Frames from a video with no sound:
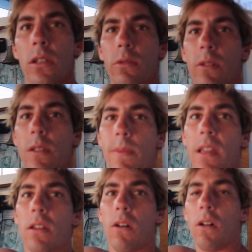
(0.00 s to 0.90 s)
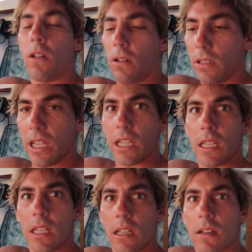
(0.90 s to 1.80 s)
So we spent all day
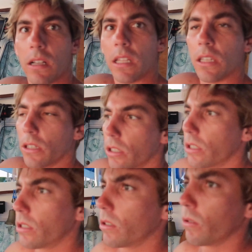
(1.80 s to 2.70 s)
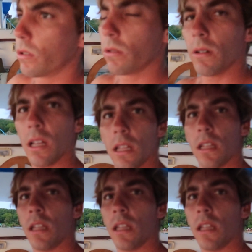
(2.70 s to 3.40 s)
here in Sosua.